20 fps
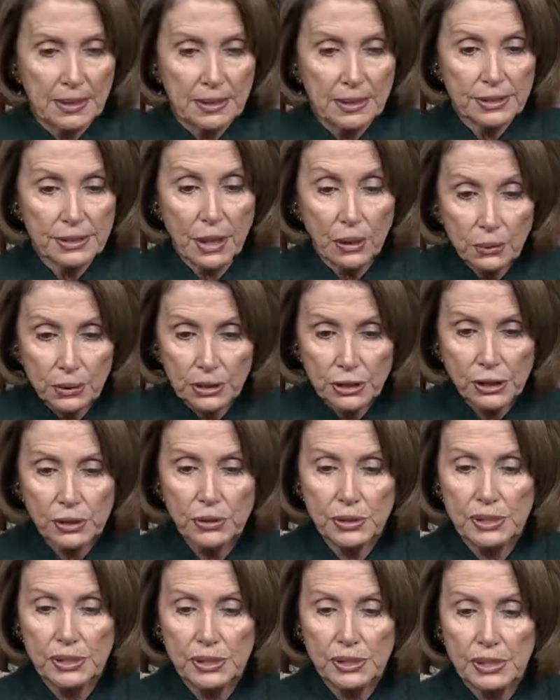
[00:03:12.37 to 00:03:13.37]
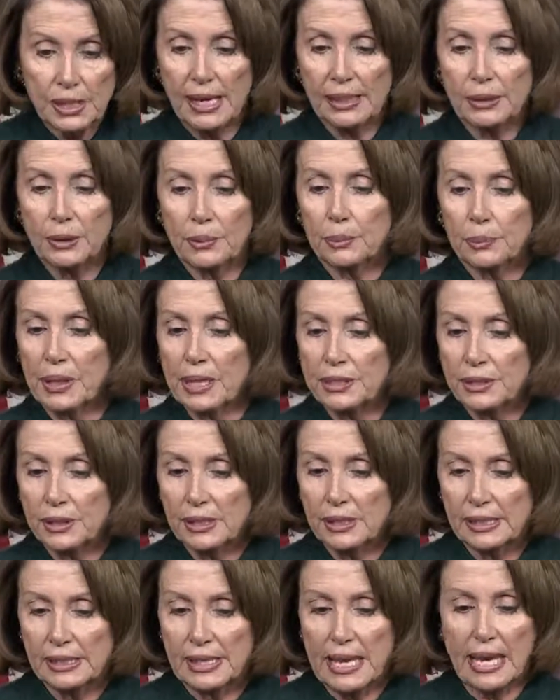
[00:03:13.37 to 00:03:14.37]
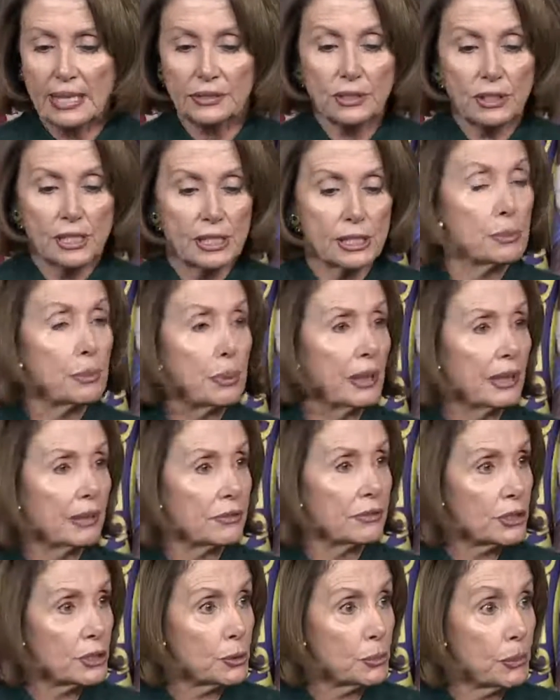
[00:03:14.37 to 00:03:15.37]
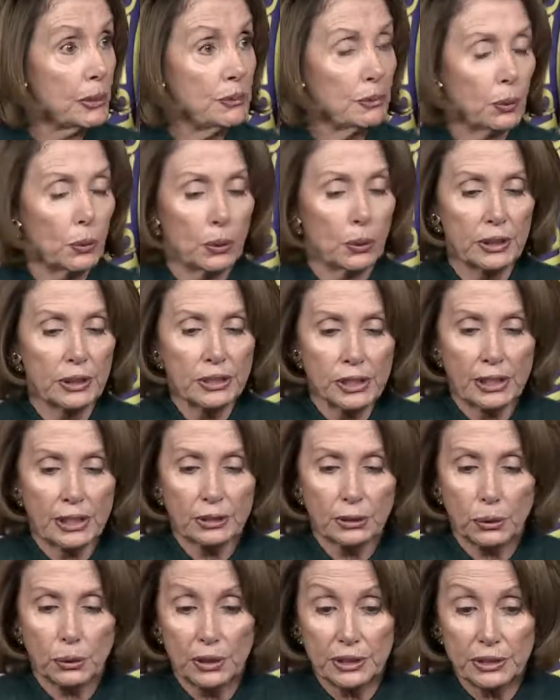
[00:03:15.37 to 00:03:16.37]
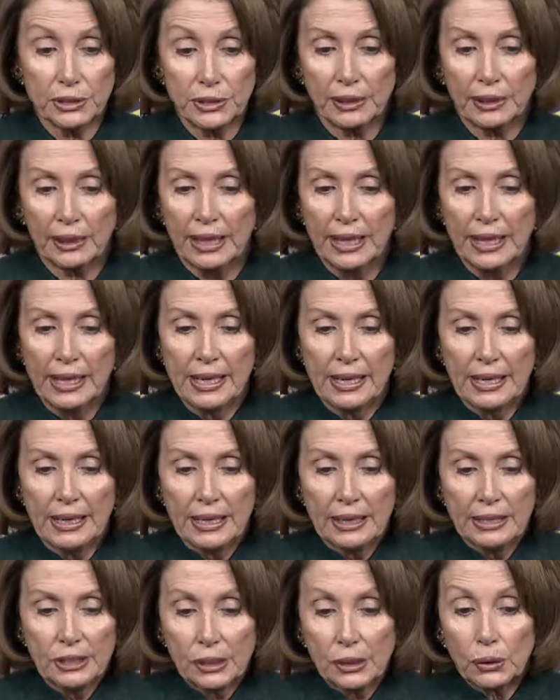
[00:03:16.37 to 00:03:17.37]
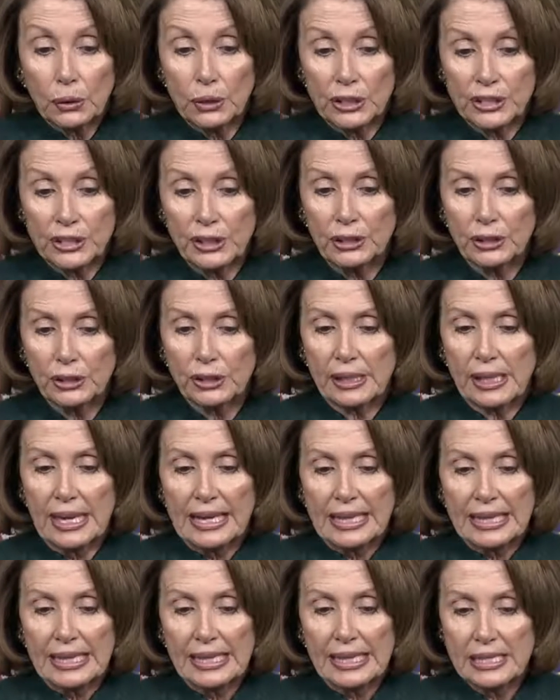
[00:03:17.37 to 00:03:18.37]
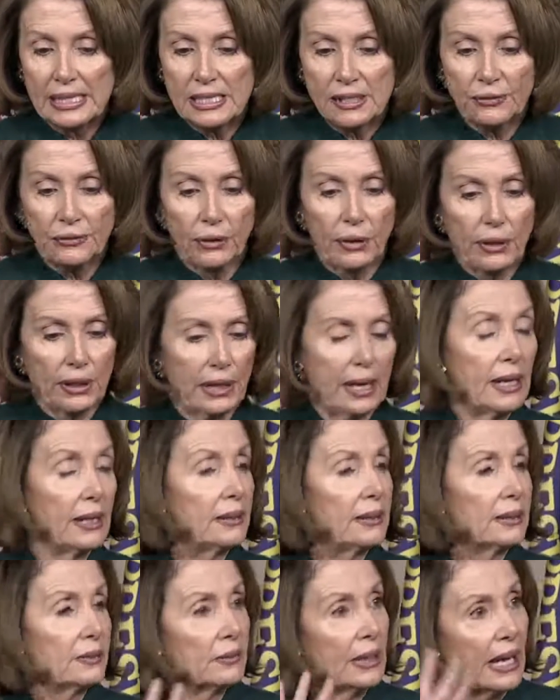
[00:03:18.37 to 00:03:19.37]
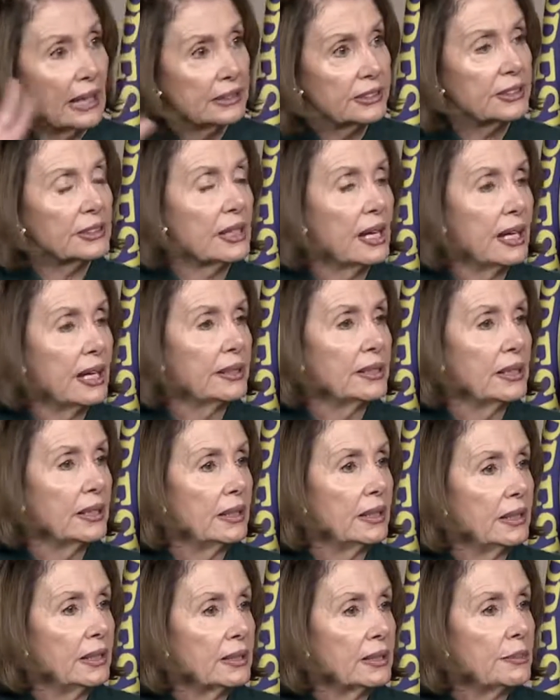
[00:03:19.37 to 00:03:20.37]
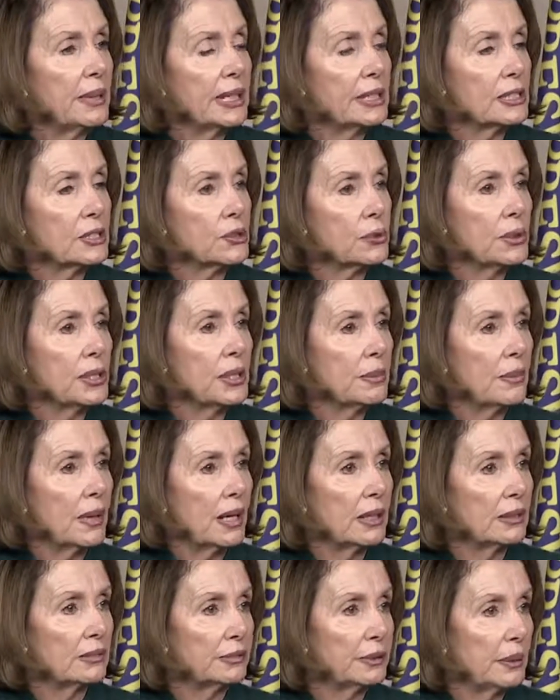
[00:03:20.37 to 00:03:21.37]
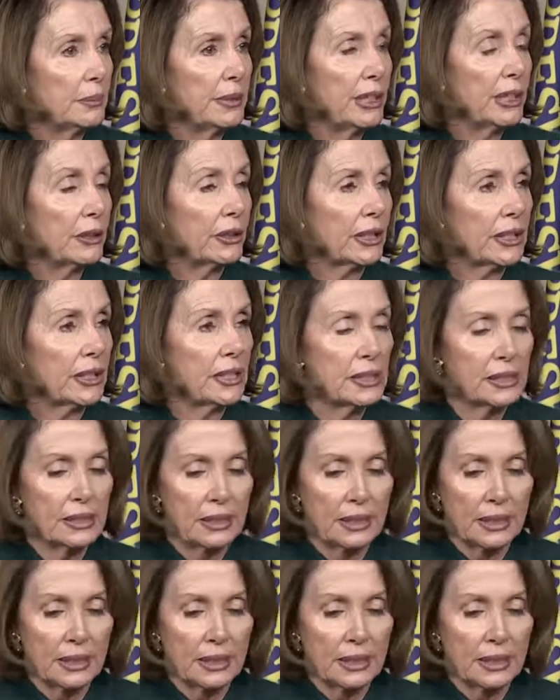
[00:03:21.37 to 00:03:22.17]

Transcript: So on Tuesday night, the president announced his pick for the Supreme Court, Judge Gorsuch. He is far outside the mainstream of American